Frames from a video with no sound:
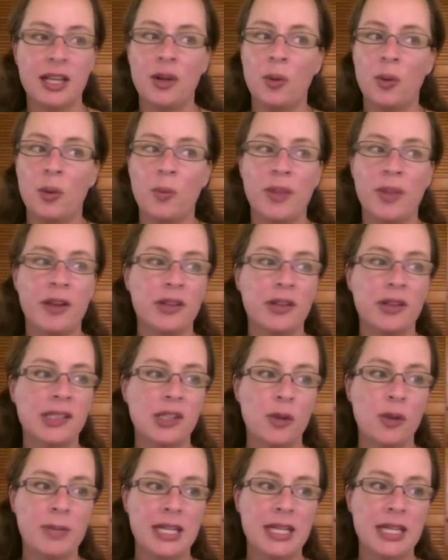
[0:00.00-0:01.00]
there
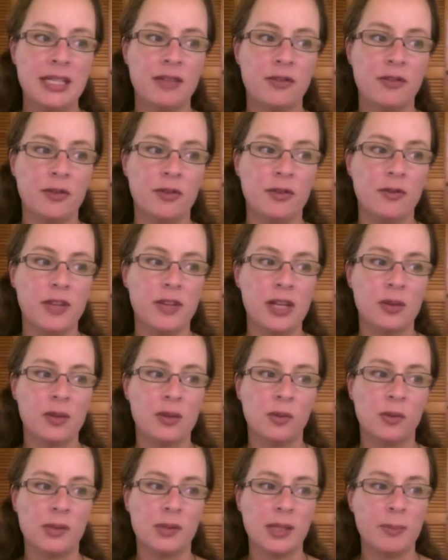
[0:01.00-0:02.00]
are so many different
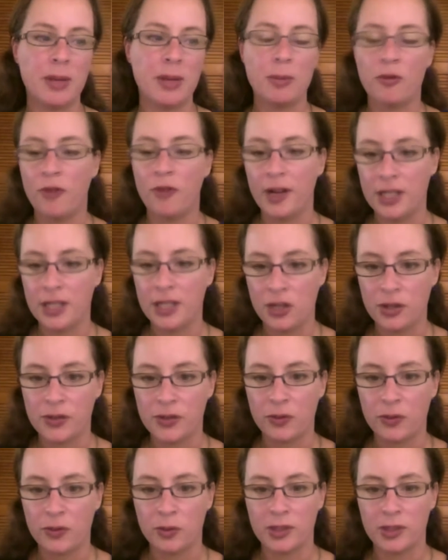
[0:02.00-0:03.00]
vehicles that people find
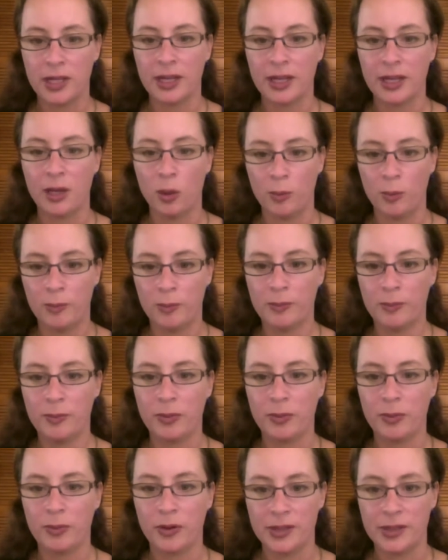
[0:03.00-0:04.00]
useful to help
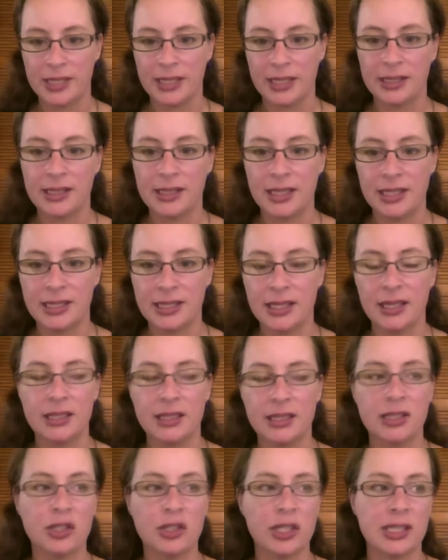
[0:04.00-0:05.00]
process this, and
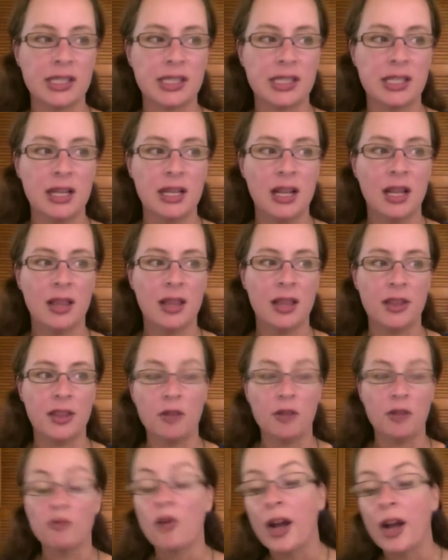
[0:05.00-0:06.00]
it's just
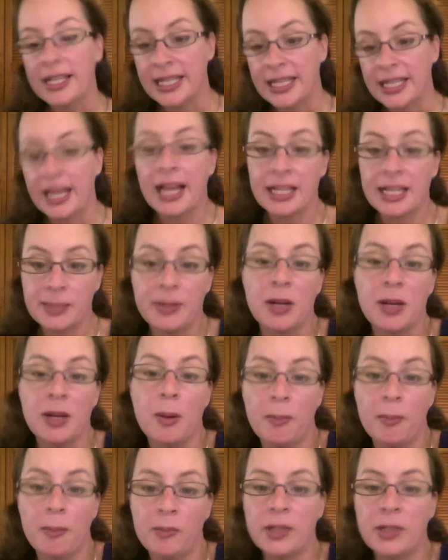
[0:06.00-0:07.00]
that writing
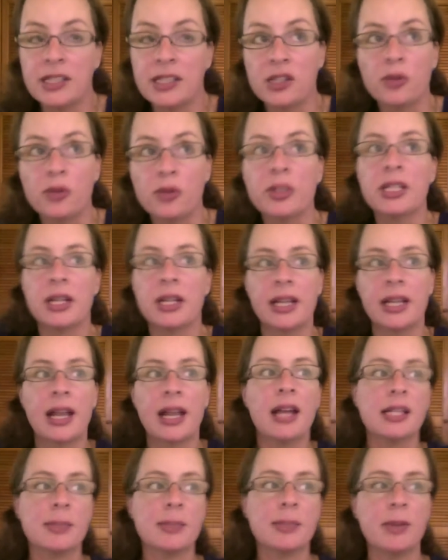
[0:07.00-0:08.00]
and storytelling
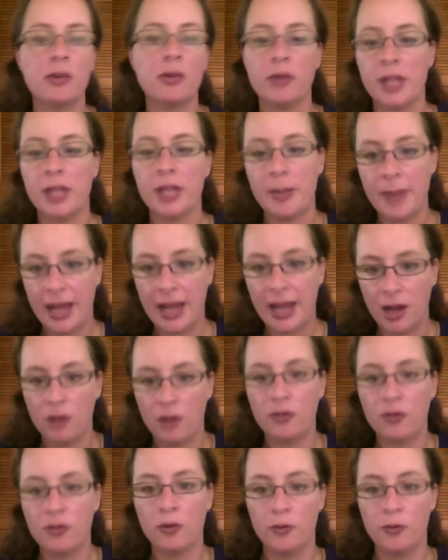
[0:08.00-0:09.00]
has been a really
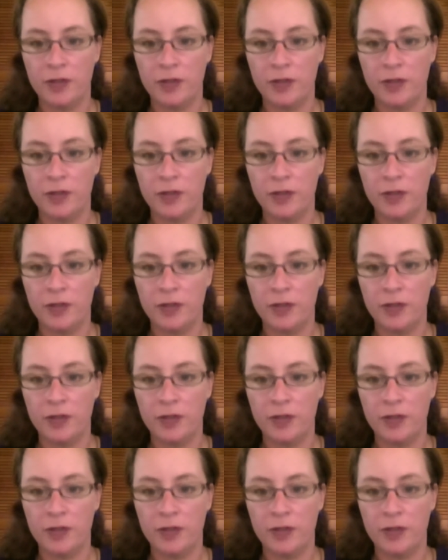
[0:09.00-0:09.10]
powerful